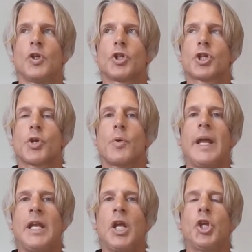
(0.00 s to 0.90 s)

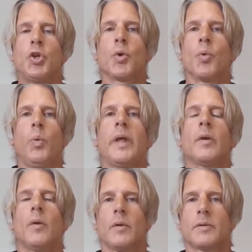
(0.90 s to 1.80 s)
training your
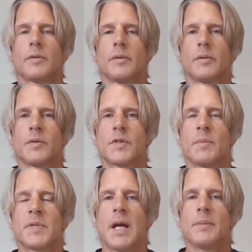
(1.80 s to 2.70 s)
will,
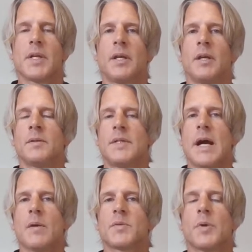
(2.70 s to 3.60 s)
sometimes like in
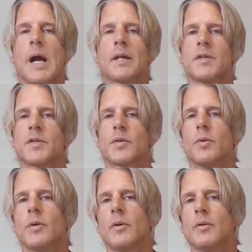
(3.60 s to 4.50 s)
Taoist practice
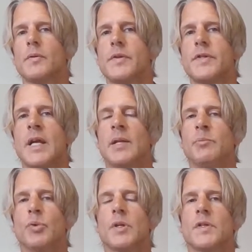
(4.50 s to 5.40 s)
or Zen
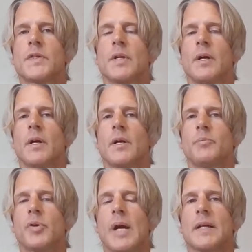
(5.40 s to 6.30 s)
Buddhist
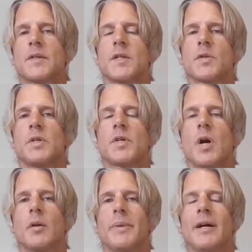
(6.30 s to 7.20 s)
practices, we
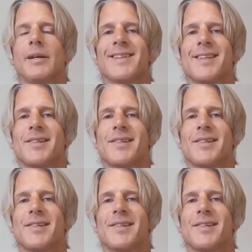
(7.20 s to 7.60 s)
talk about, as I